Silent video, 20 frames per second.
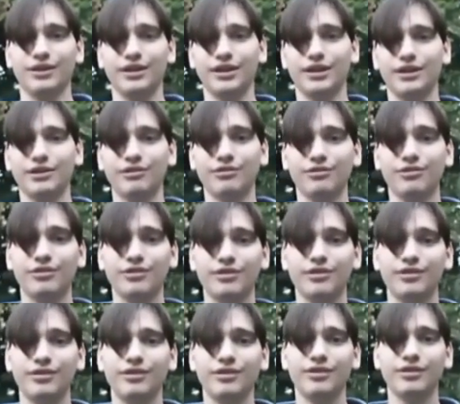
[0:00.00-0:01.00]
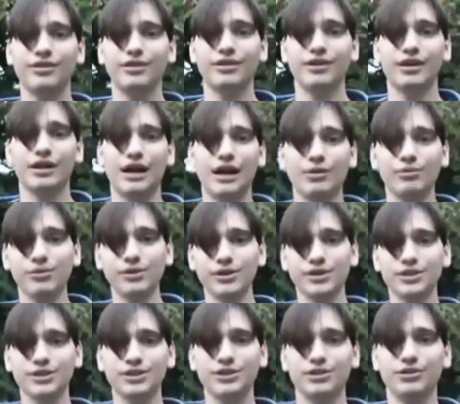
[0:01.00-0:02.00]
Now, I
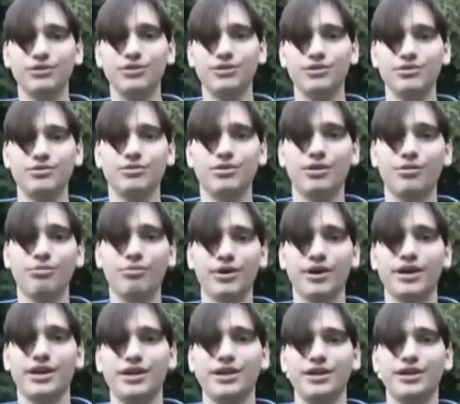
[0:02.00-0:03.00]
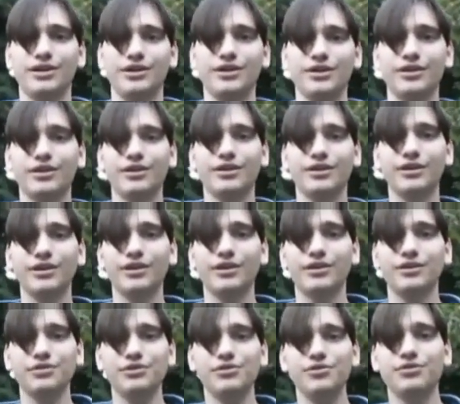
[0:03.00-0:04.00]
want to show you a way
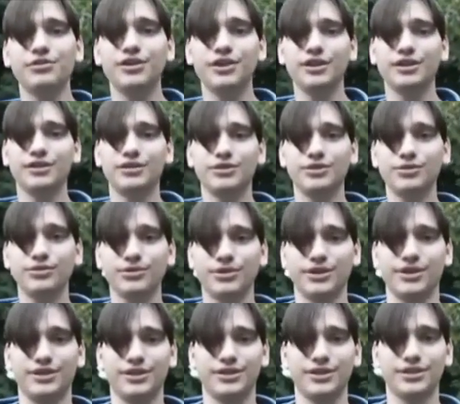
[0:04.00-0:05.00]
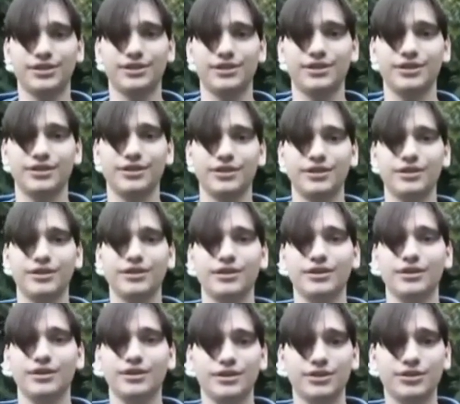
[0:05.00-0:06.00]
you can do this
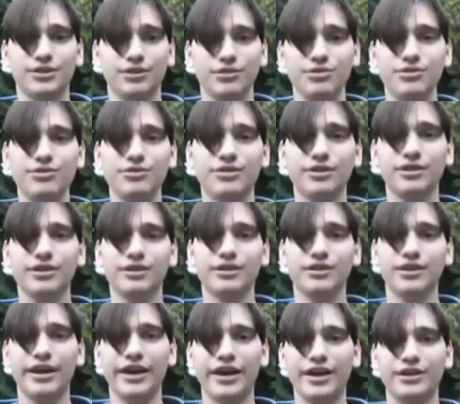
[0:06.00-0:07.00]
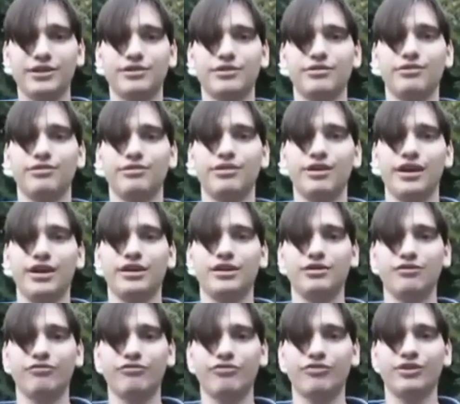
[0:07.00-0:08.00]
so you can handle
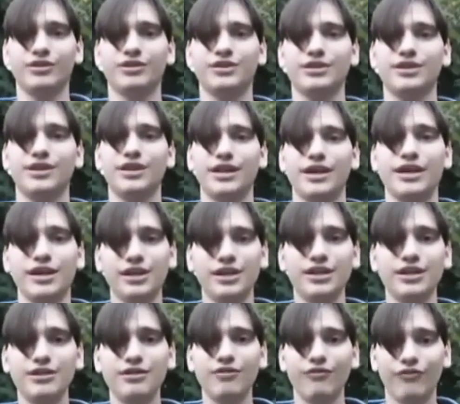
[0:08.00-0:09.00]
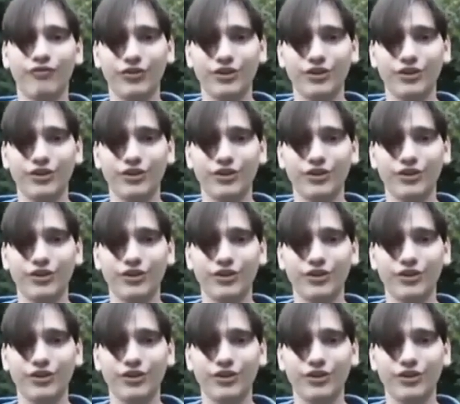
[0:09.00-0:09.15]
and confront any